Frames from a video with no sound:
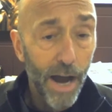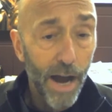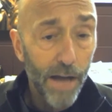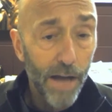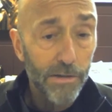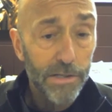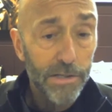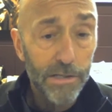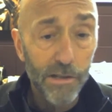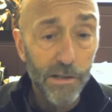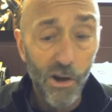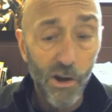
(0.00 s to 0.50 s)
Al
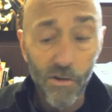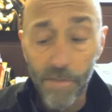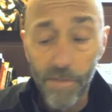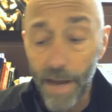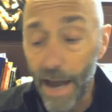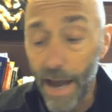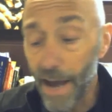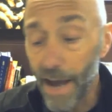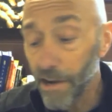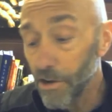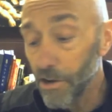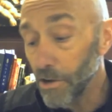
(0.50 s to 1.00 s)

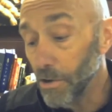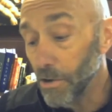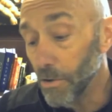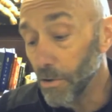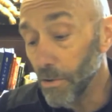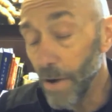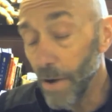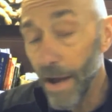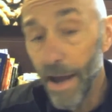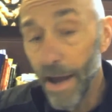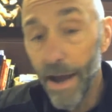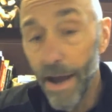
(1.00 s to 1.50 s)
Sloviak,
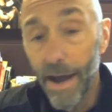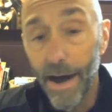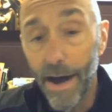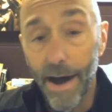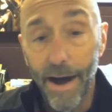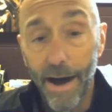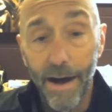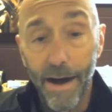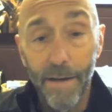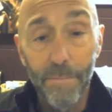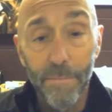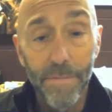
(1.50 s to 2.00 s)
who
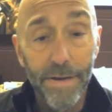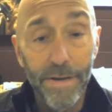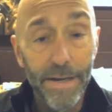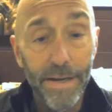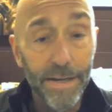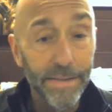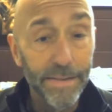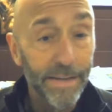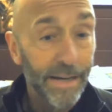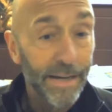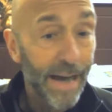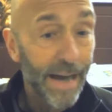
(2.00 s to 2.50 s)

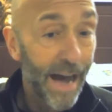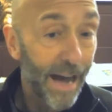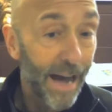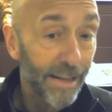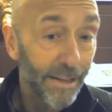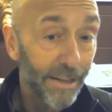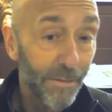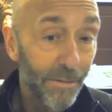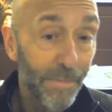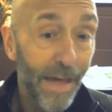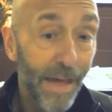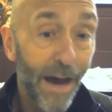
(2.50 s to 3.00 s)
in the
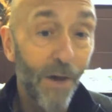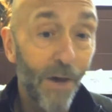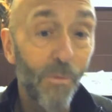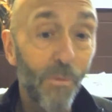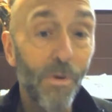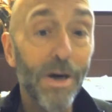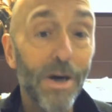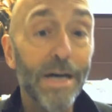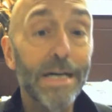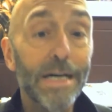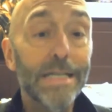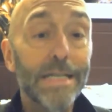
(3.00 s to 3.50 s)
column that
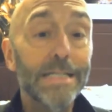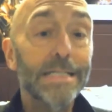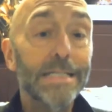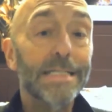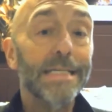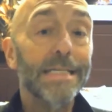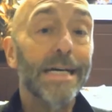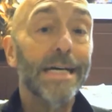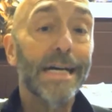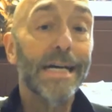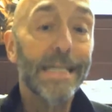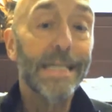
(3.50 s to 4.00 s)
was,